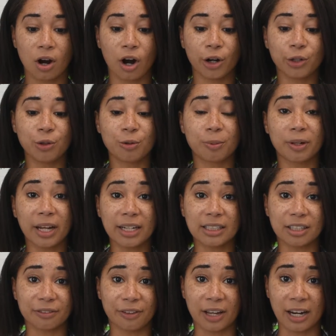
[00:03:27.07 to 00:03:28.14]
Are you the
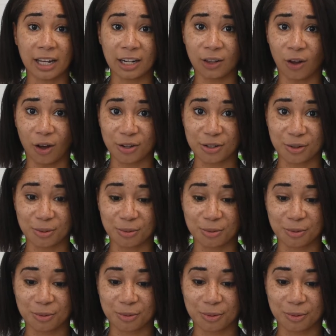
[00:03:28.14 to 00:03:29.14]
plaintiff in any lawsuit?